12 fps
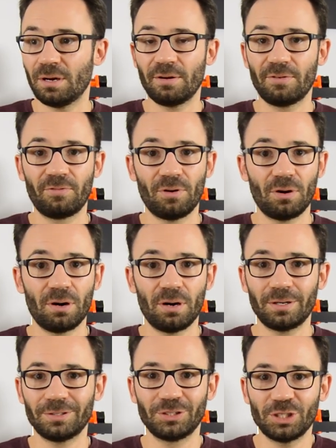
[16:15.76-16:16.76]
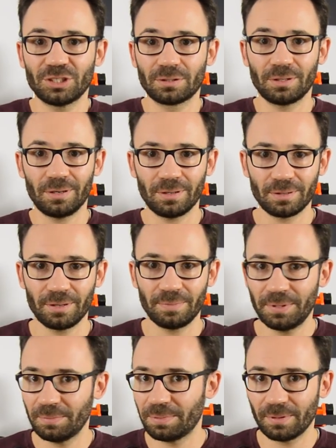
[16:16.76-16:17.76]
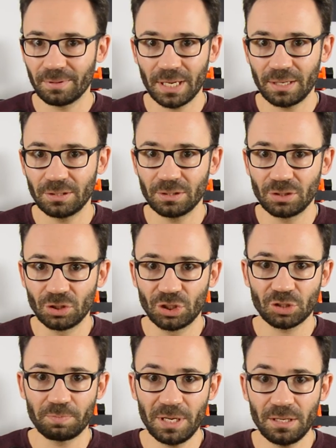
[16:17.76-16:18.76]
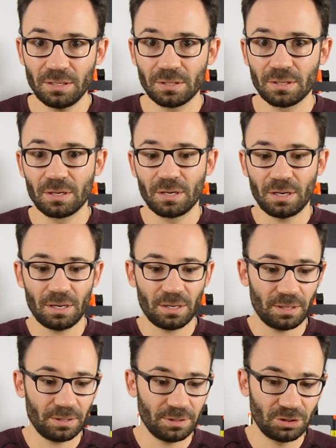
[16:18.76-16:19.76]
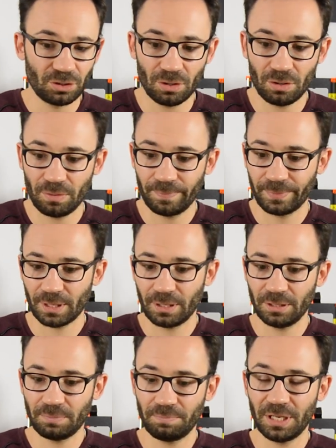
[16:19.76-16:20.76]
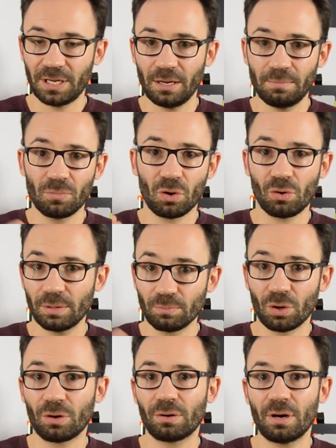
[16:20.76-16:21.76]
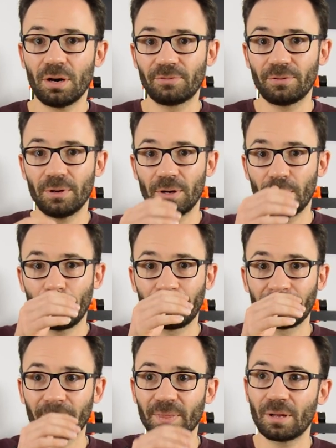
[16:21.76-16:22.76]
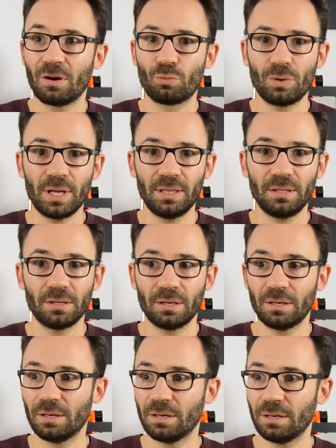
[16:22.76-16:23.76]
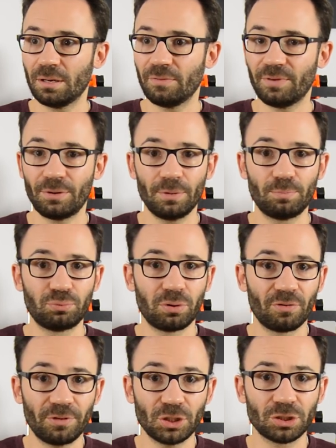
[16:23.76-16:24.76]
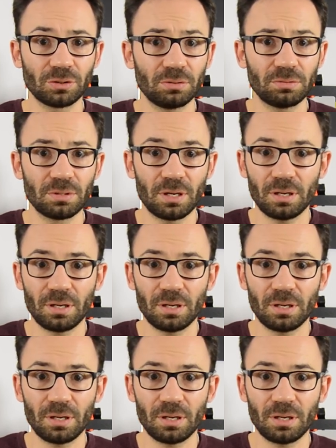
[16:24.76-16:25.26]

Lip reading: for just other people than just me. So it became more and more of a real, very professional